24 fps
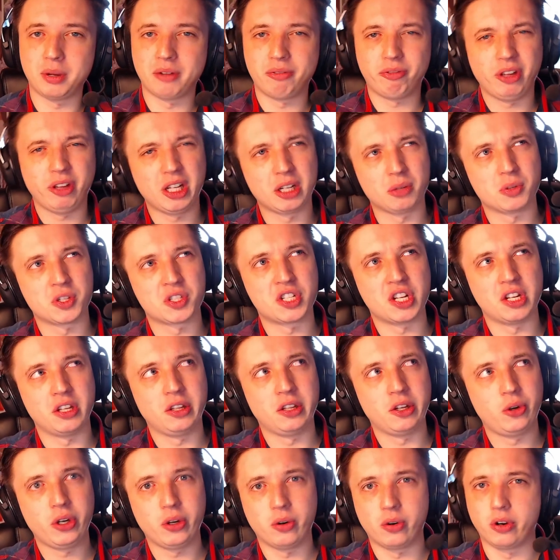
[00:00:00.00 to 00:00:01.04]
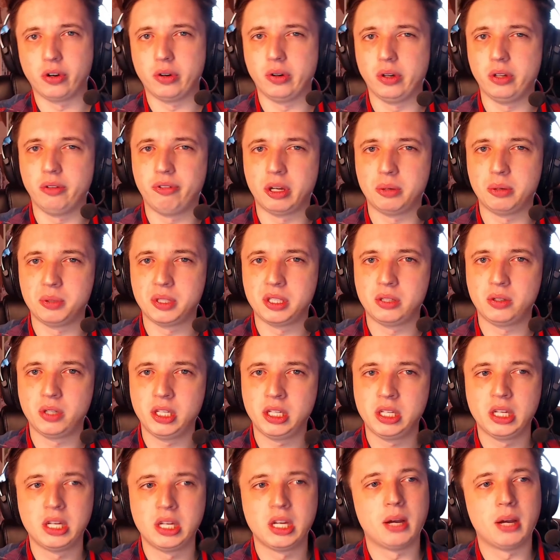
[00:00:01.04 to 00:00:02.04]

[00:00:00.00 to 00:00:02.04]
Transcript: I think it was January or early February,